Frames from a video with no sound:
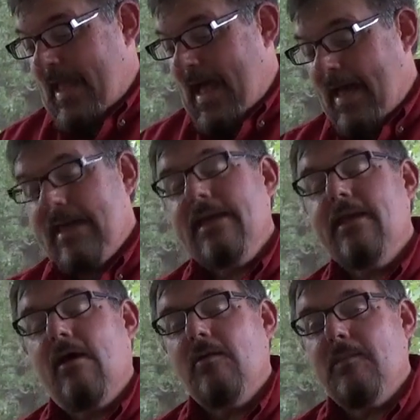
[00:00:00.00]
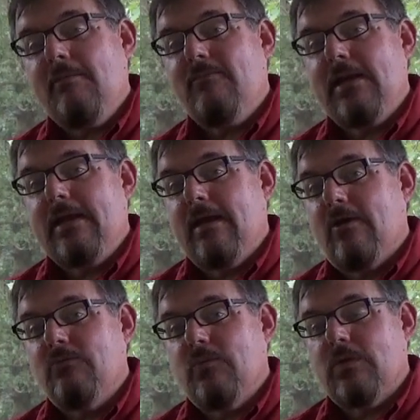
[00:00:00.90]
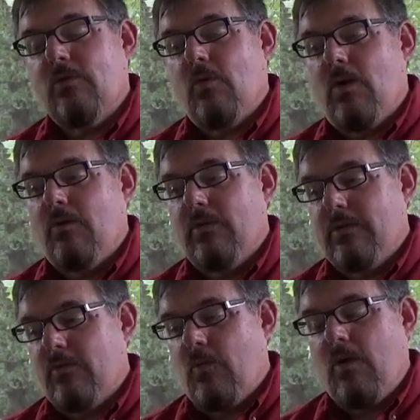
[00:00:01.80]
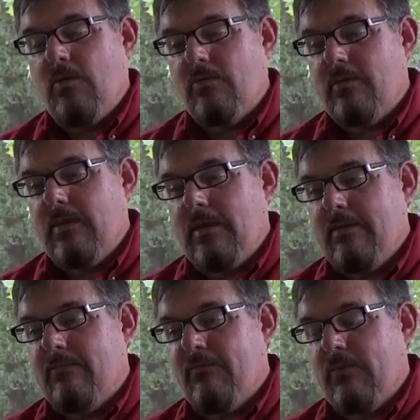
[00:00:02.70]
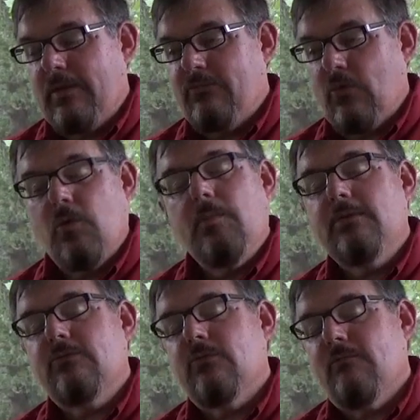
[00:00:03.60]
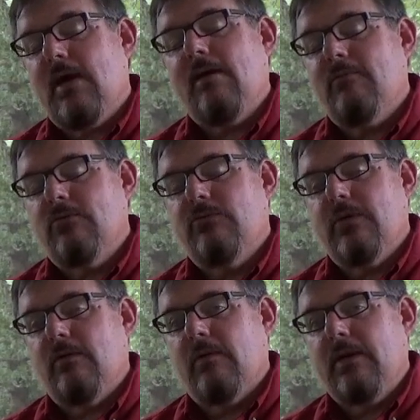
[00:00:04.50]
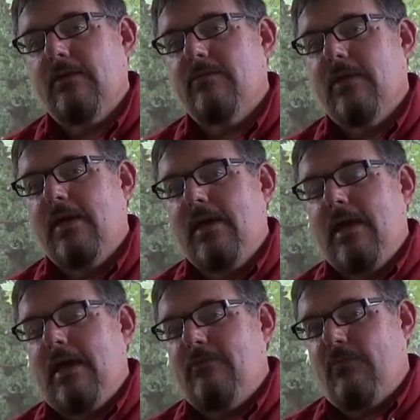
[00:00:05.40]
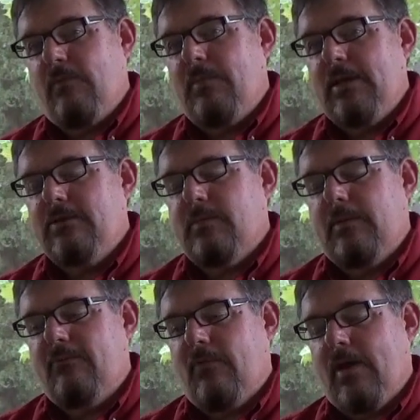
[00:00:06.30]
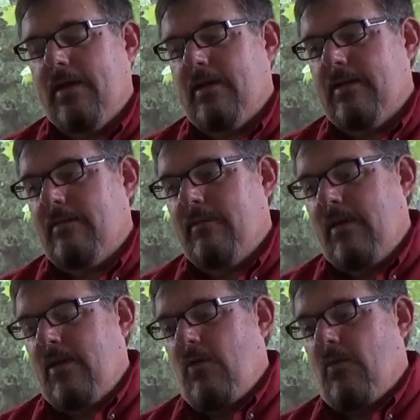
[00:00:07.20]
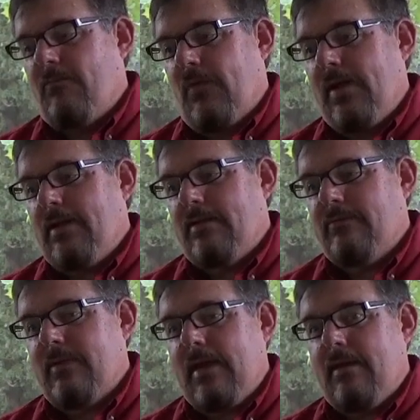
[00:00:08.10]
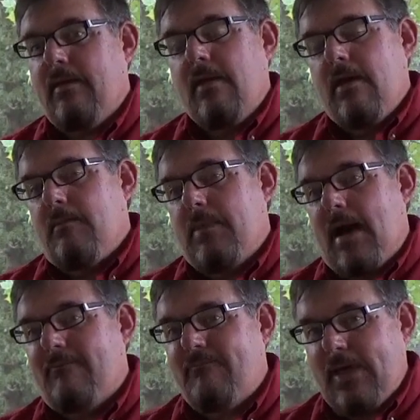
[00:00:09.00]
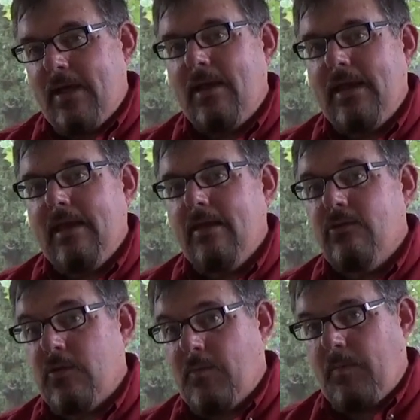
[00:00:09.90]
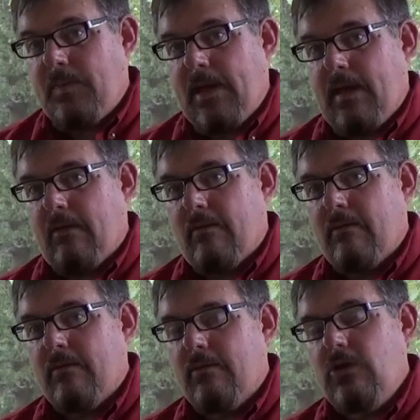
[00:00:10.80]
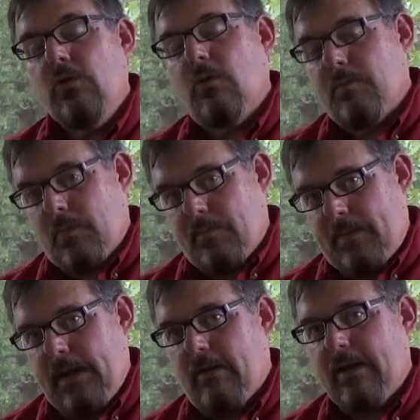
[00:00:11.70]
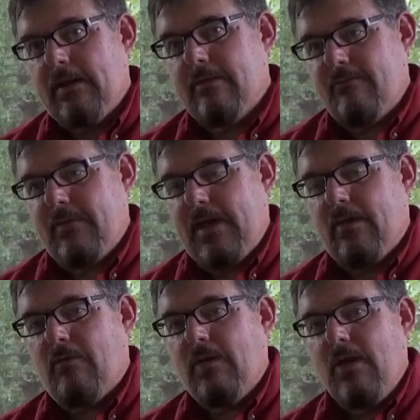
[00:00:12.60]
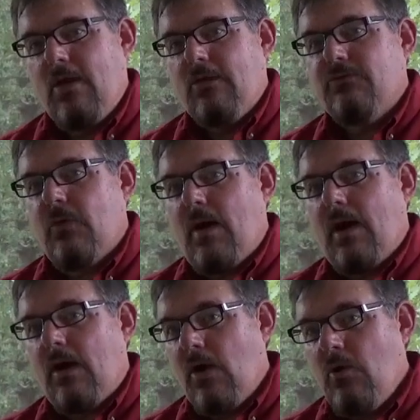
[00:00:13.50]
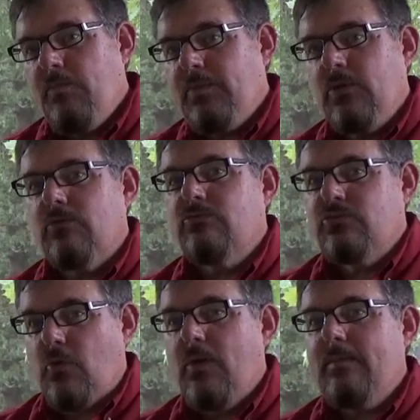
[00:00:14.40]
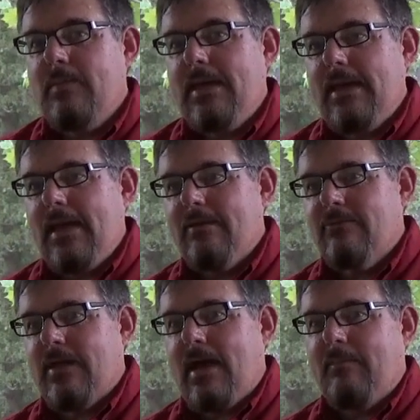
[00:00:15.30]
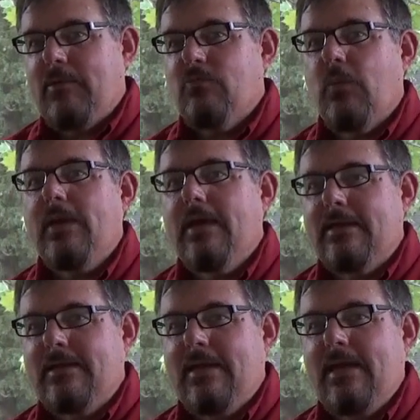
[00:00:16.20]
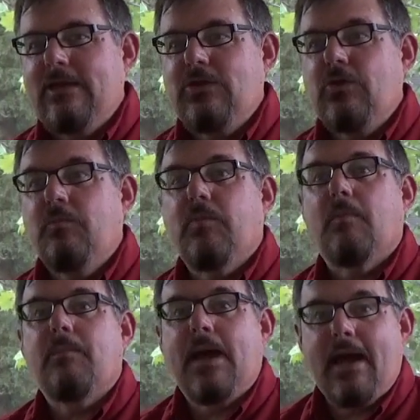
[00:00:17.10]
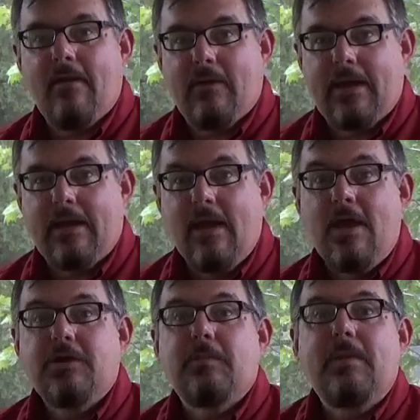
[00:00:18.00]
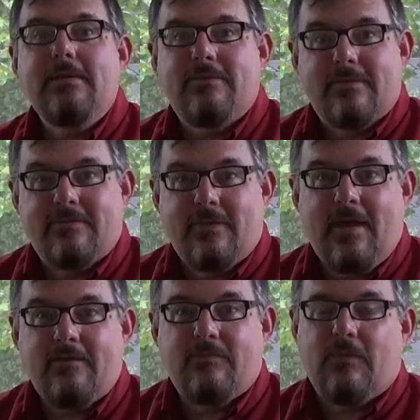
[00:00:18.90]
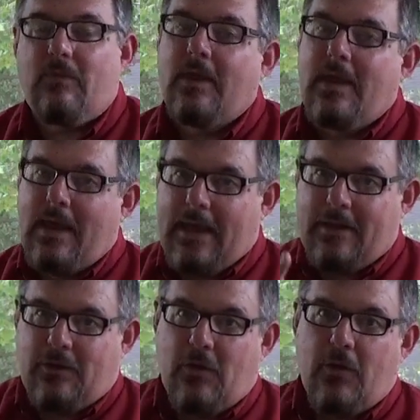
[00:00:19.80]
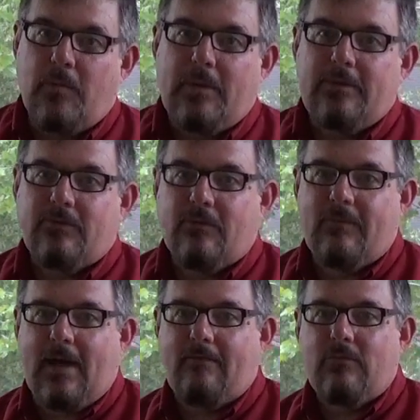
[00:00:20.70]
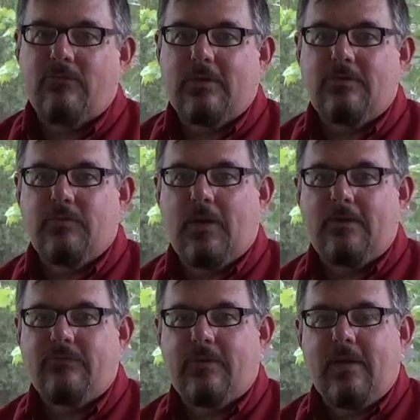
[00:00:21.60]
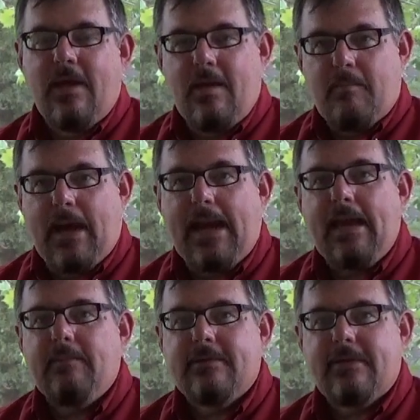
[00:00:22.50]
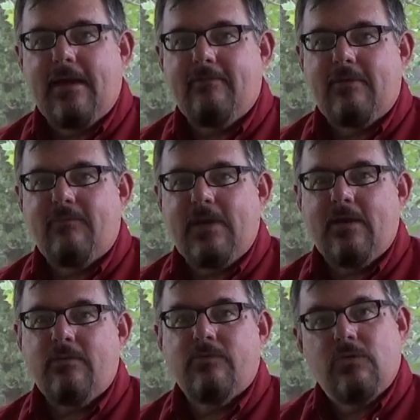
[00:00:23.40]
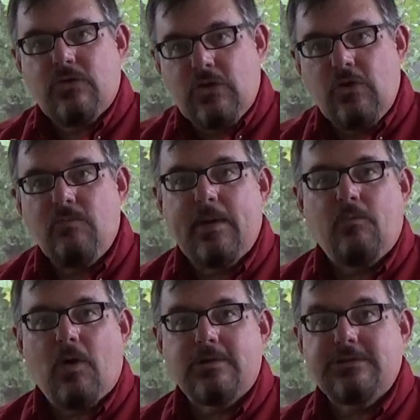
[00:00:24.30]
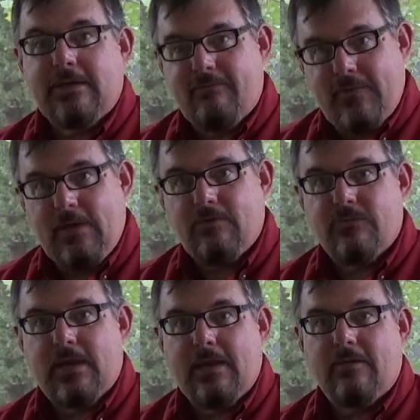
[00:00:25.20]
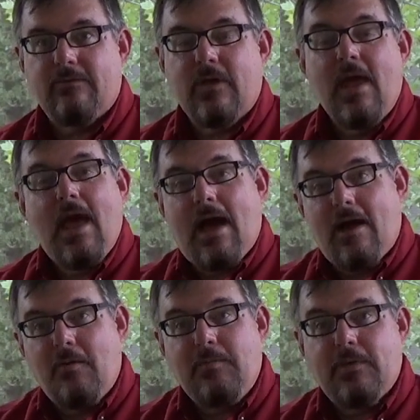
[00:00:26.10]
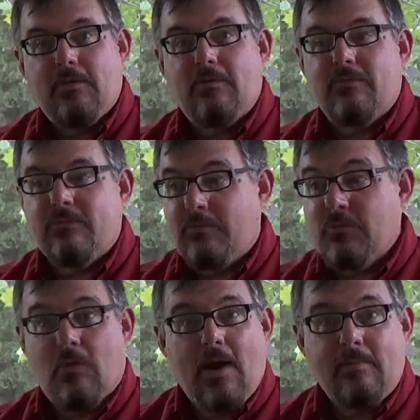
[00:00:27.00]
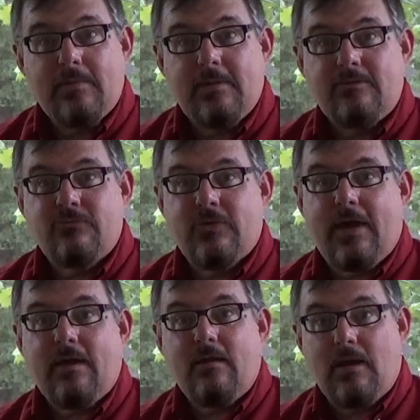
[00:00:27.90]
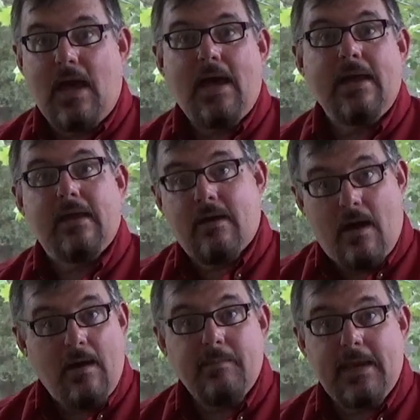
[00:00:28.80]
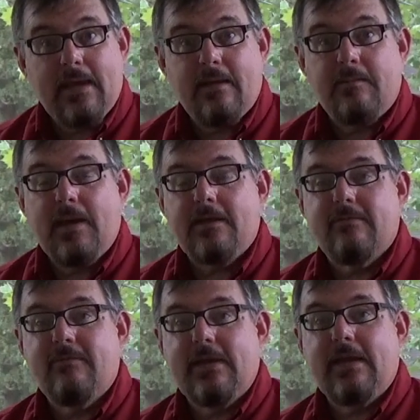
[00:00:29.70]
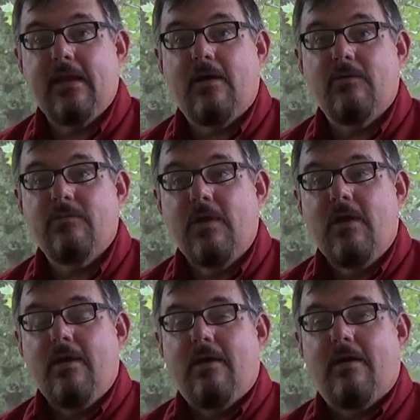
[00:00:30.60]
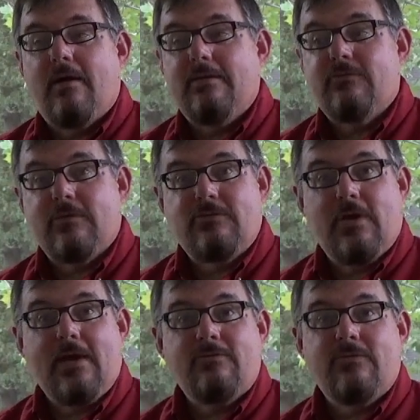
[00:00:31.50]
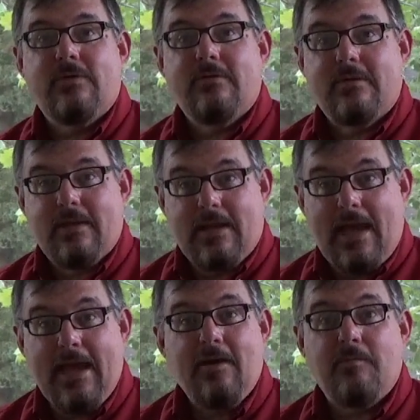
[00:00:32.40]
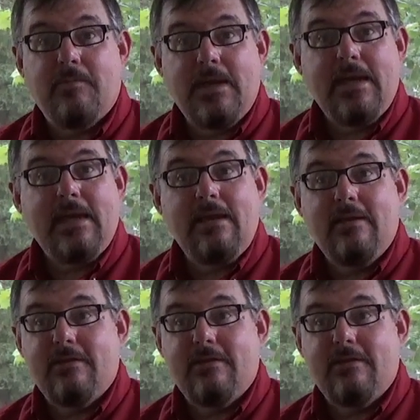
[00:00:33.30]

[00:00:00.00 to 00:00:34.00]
I end all of my videos with a quote, and the quote for this urban survival series is from Benjamin Franklin, where Franklin said, "By failing to prepare, you are preparing to fail." So I hope you'll join me next time as we continue preparing to be successful in an urban survival situation. My name is David Fields. You've been watching Field Skills. I hope you'll subscribe to this channel, like, comment about the videos, and suggestions. Help me.